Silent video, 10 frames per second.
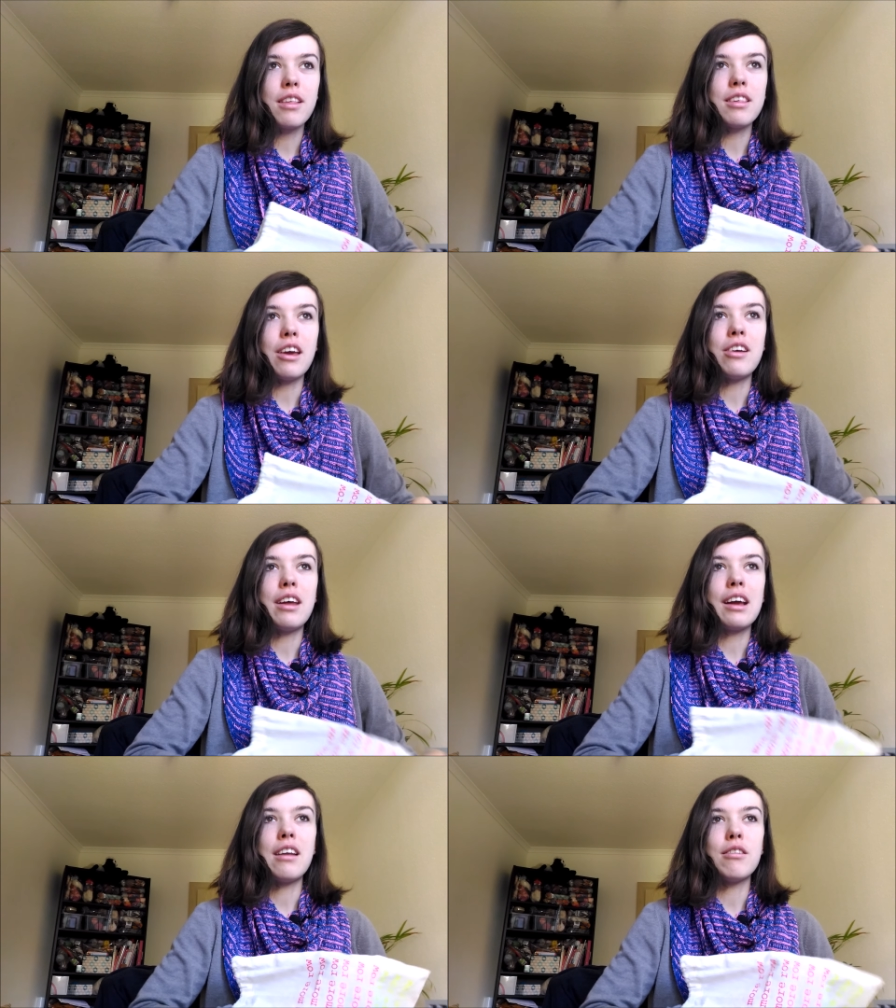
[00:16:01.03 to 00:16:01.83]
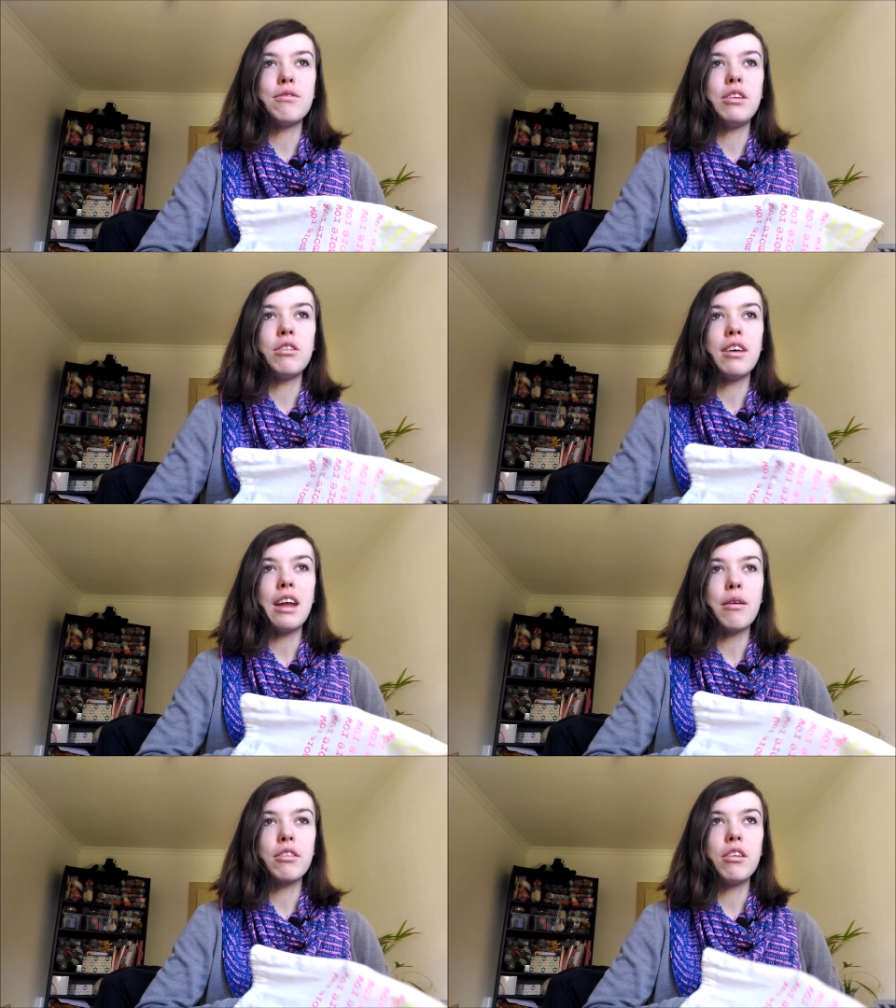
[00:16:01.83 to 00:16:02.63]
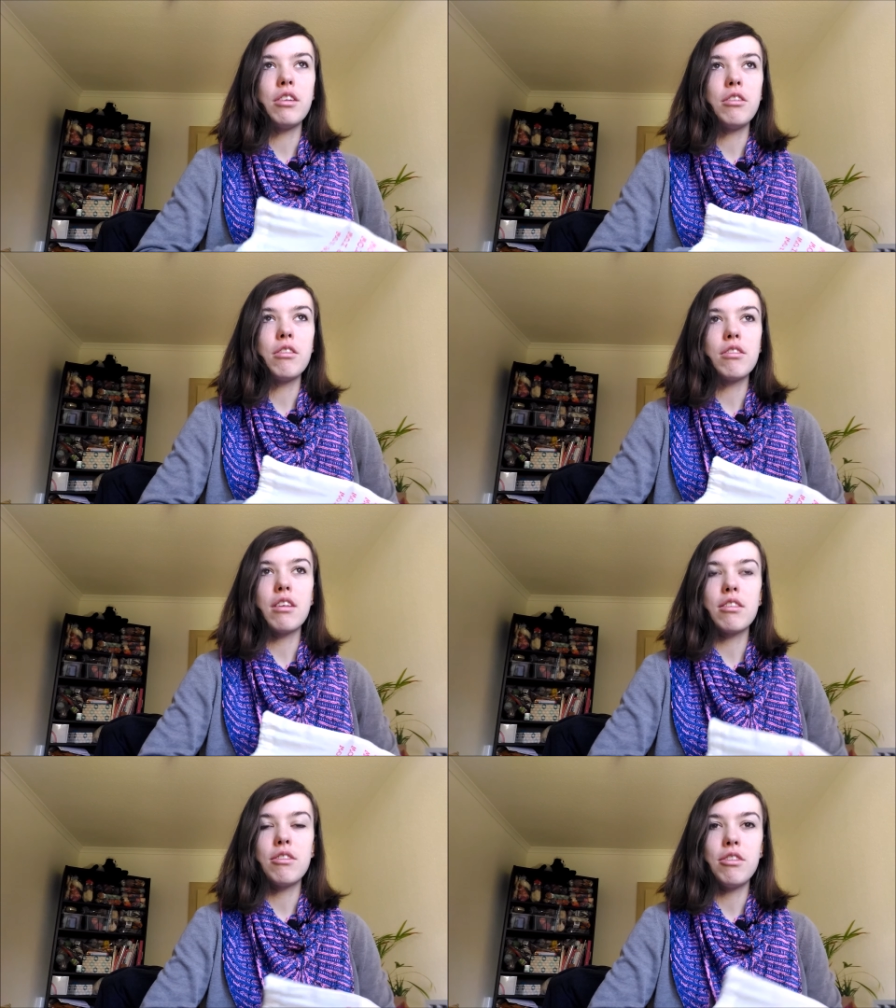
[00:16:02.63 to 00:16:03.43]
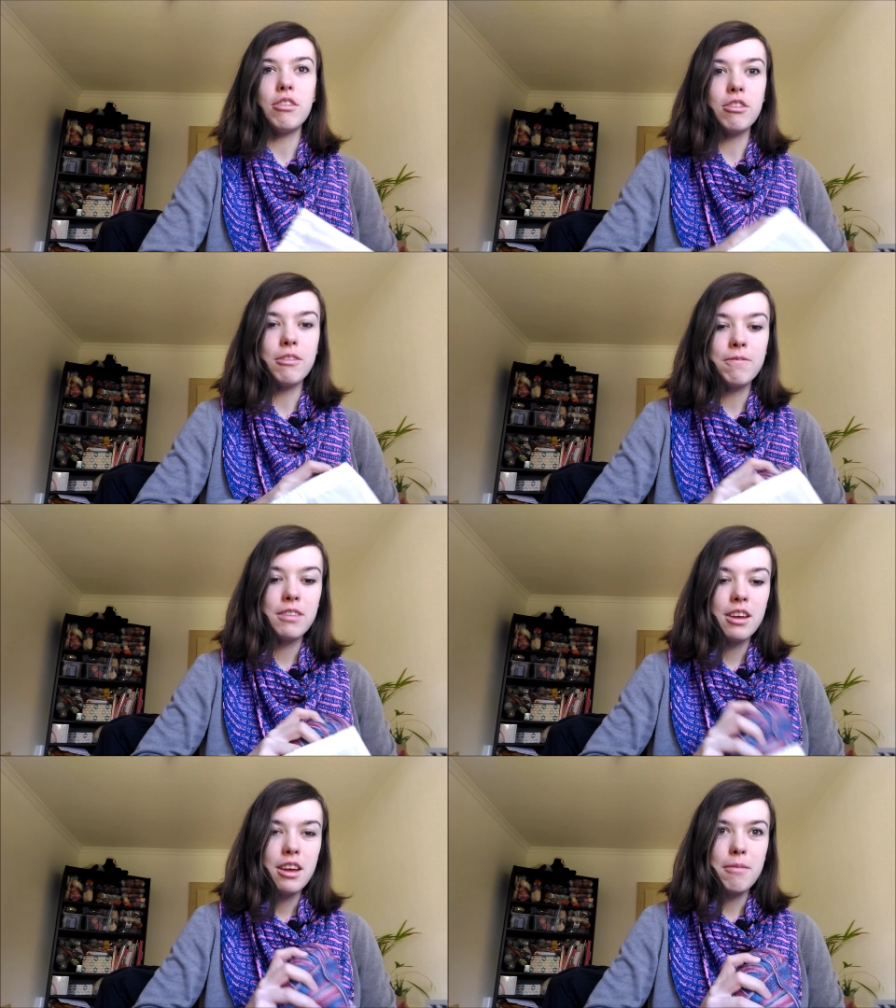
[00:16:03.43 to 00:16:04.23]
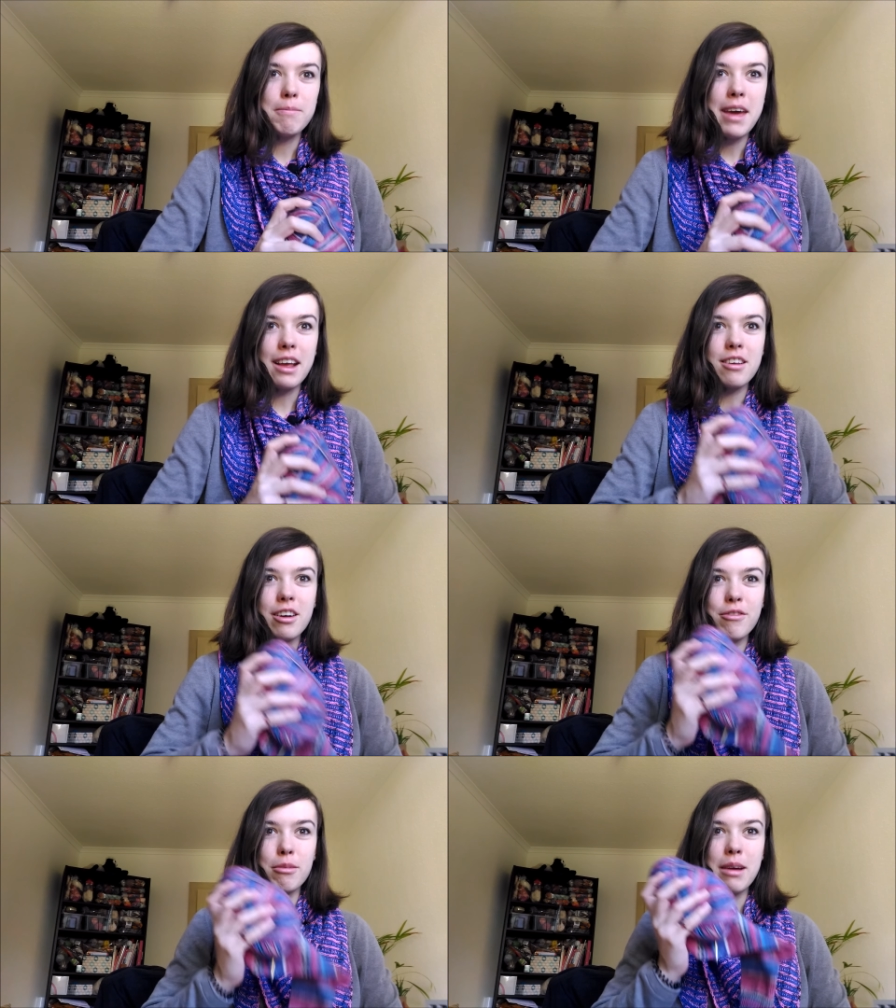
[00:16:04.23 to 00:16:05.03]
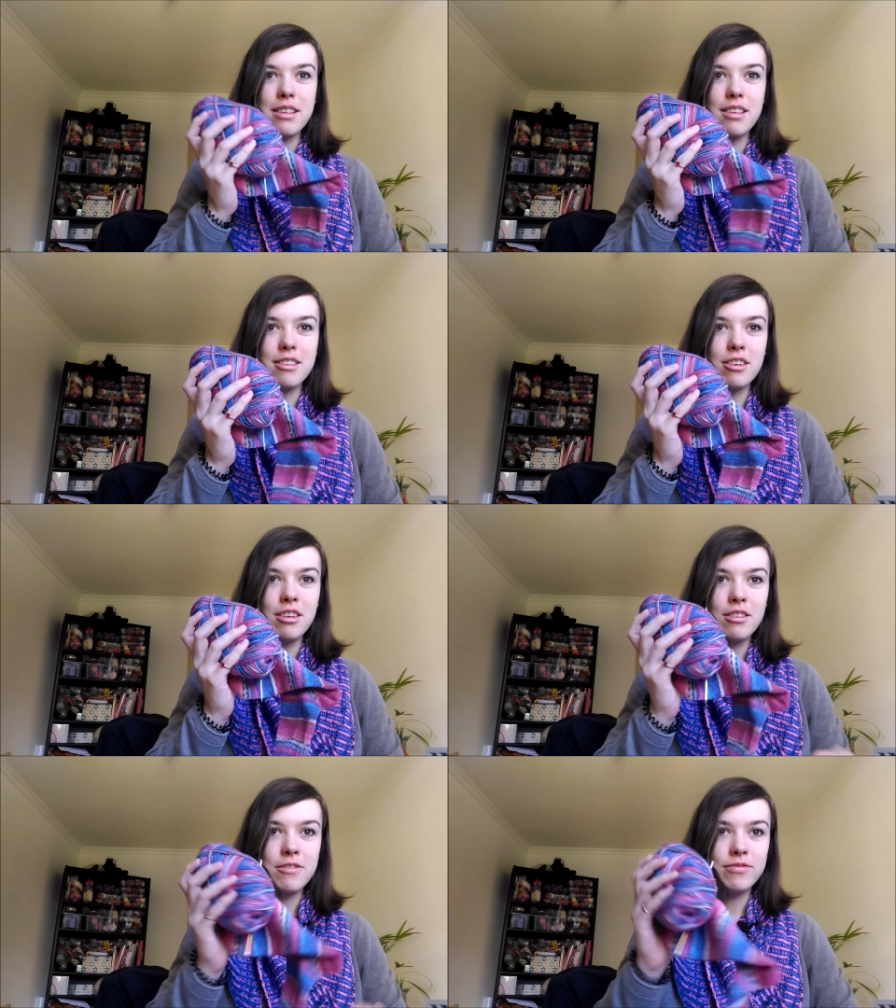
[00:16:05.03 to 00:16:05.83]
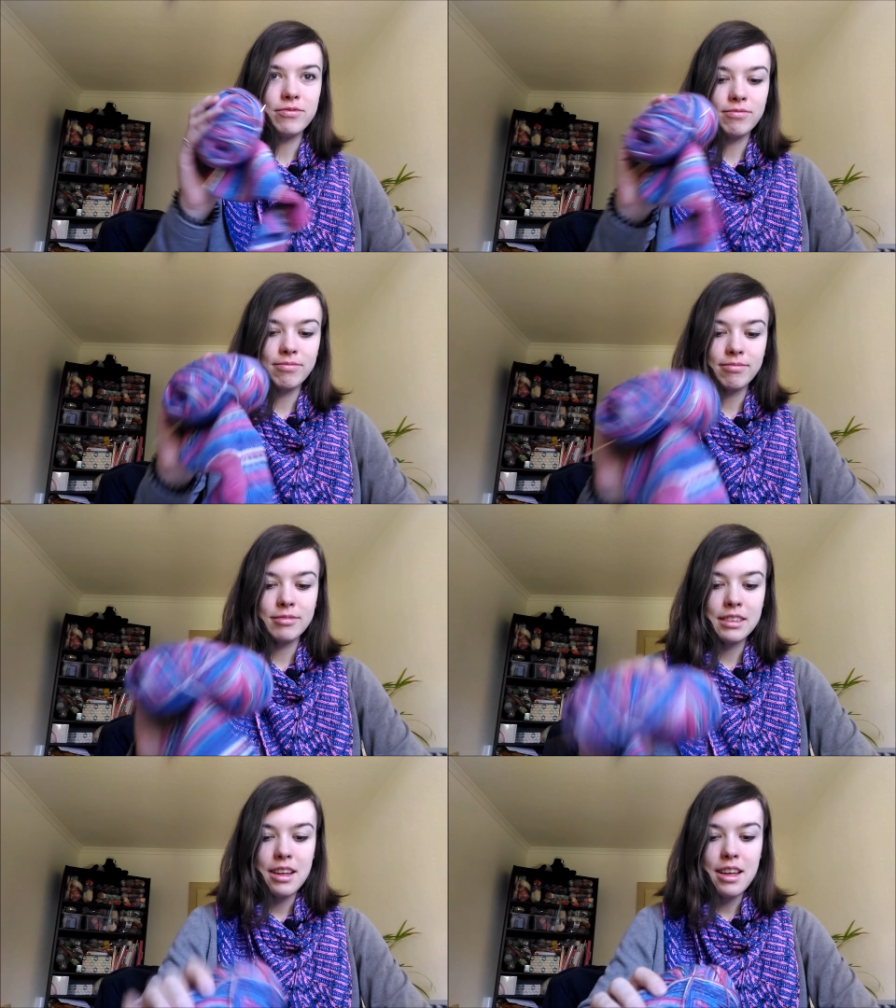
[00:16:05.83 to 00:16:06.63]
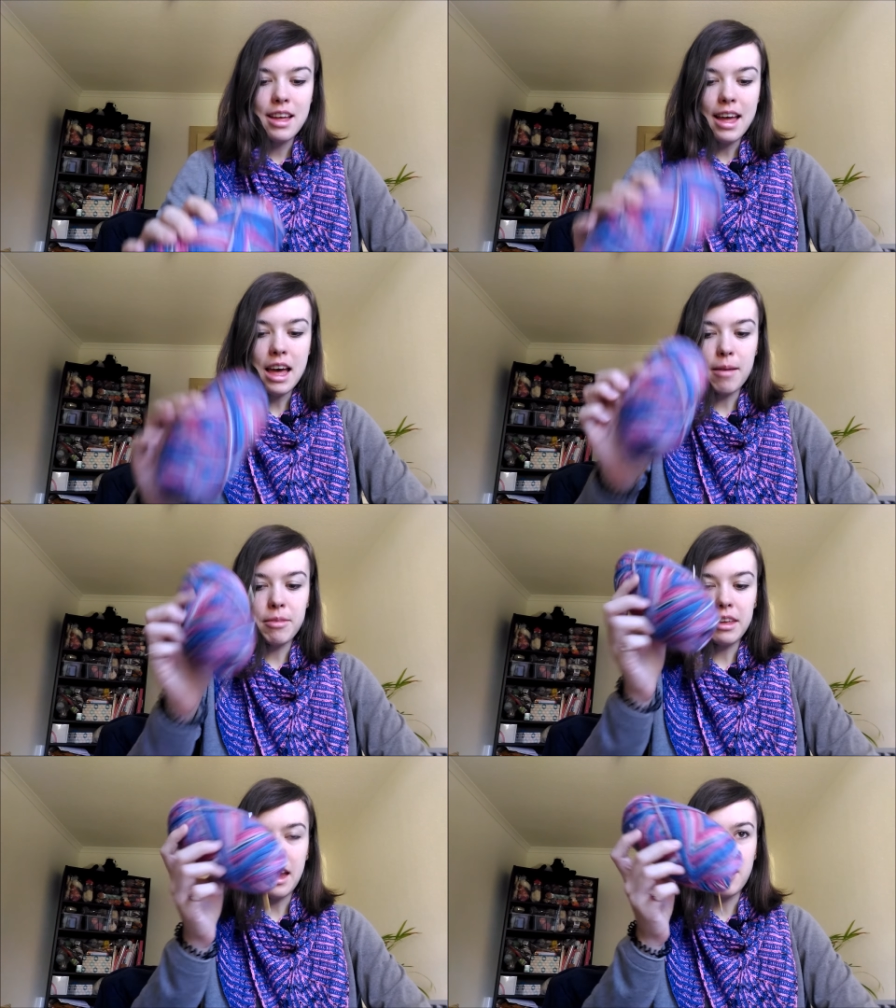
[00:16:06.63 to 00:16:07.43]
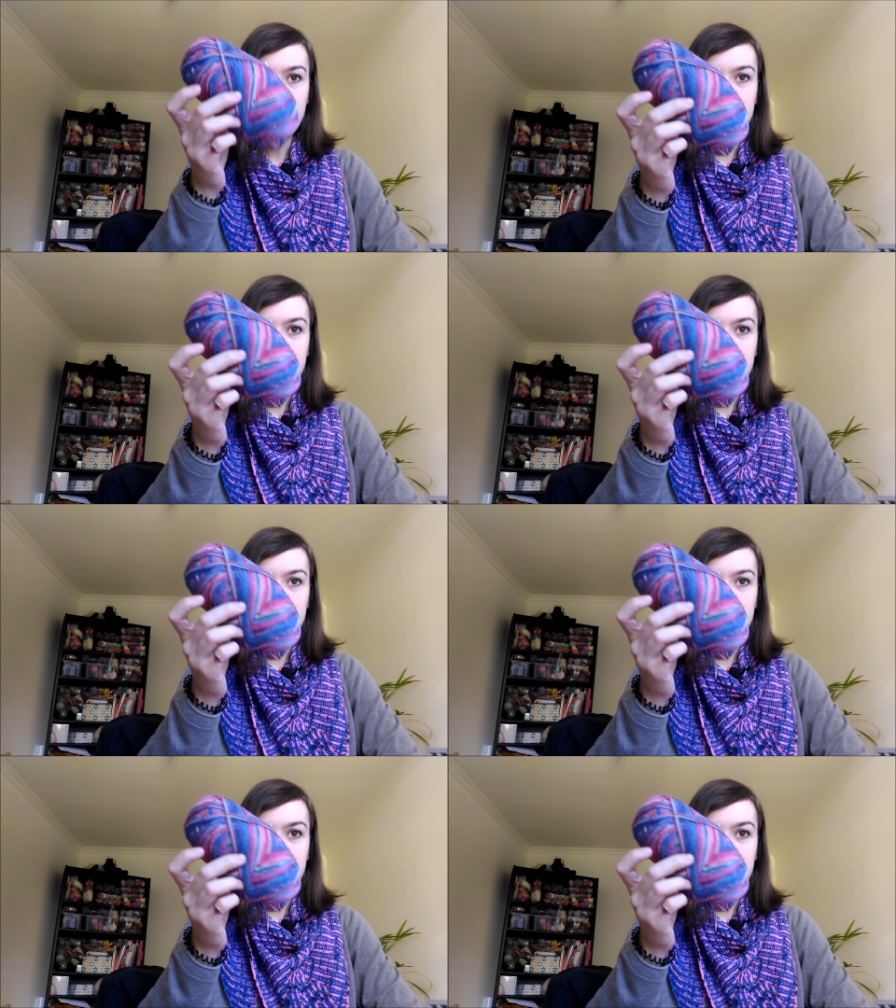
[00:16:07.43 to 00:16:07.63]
this yarn, I kind of knew that I was going to use this to make socks for my sister. And the yarn